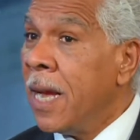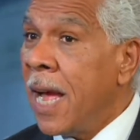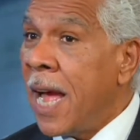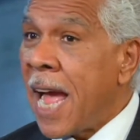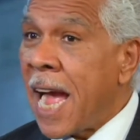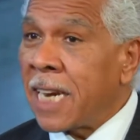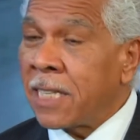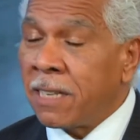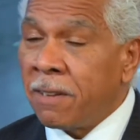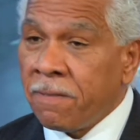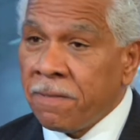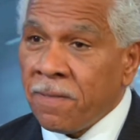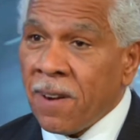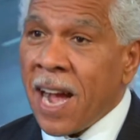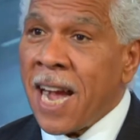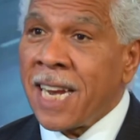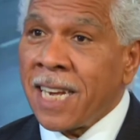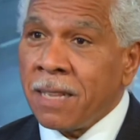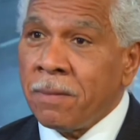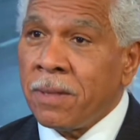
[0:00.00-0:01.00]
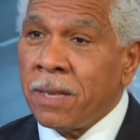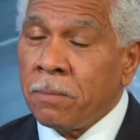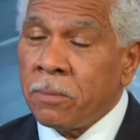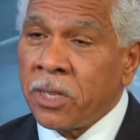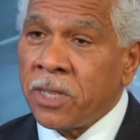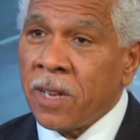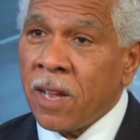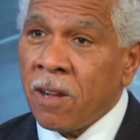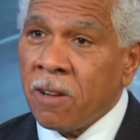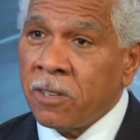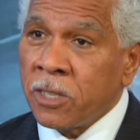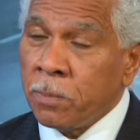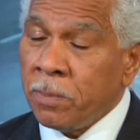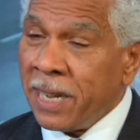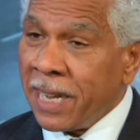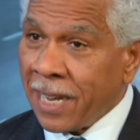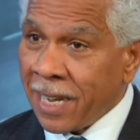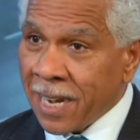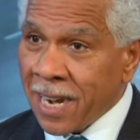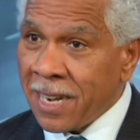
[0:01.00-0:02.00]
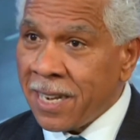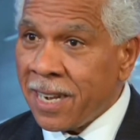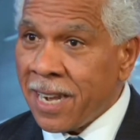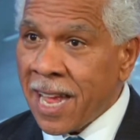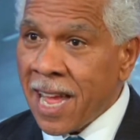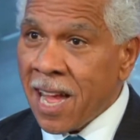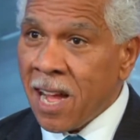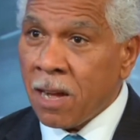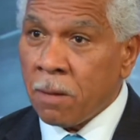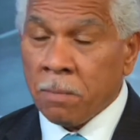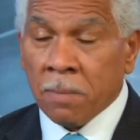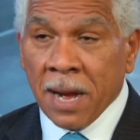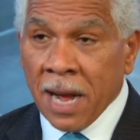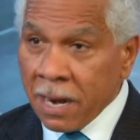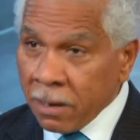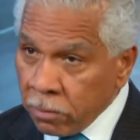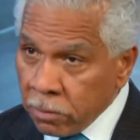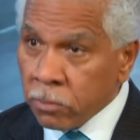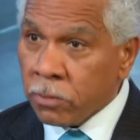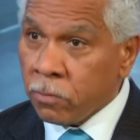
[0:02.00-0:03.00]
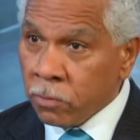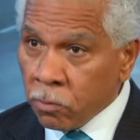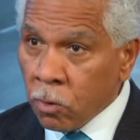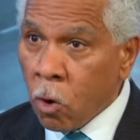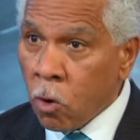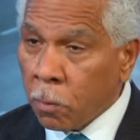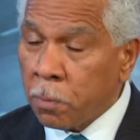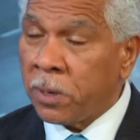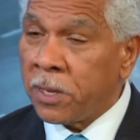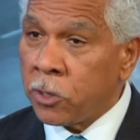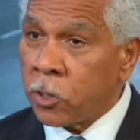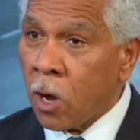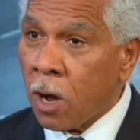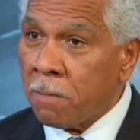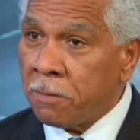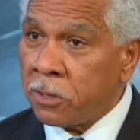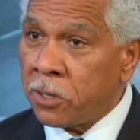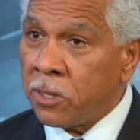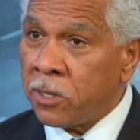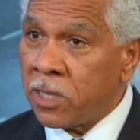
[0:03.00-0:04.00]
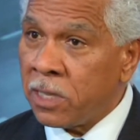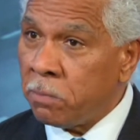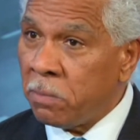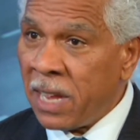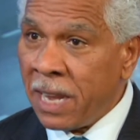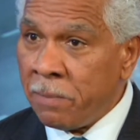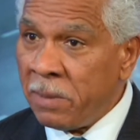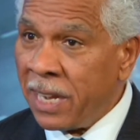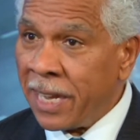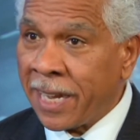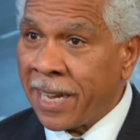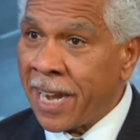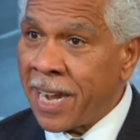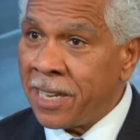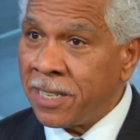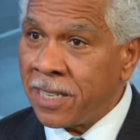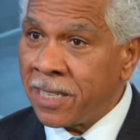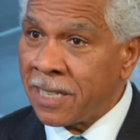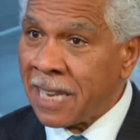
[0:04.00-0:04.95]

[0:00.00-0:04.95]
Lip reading: actually finding themselves being gunned down by rogue police officers in many cases.